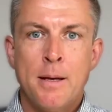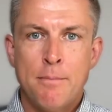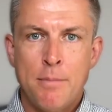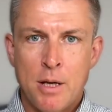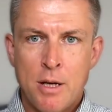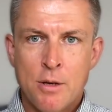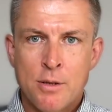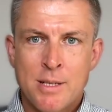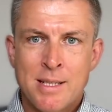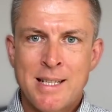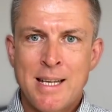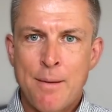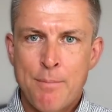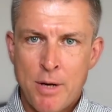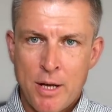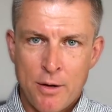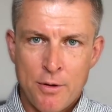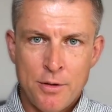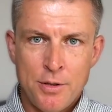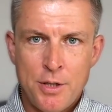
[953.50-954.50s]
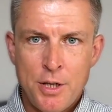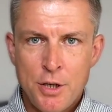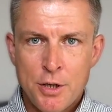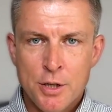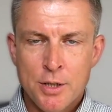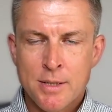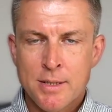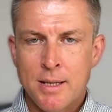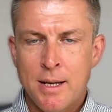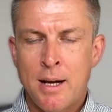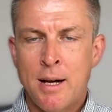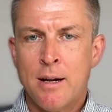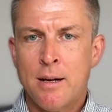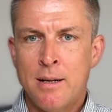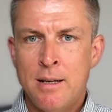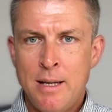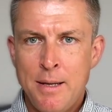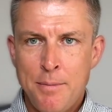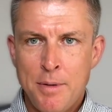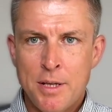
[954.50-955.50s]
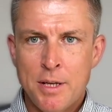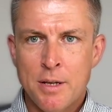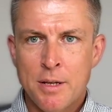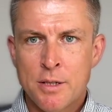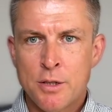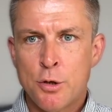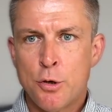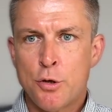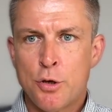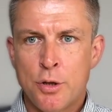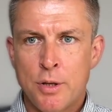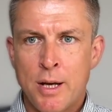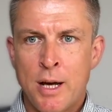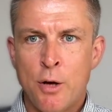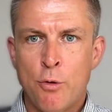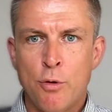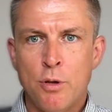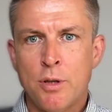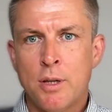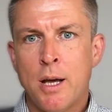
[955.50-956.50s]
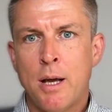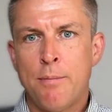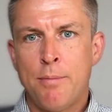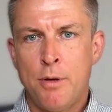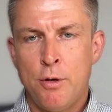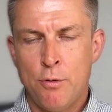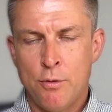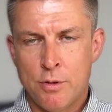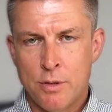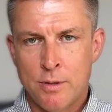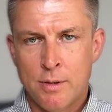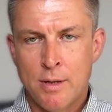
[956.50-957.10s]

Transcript: because some eye conditions are limiting certain I O L type use.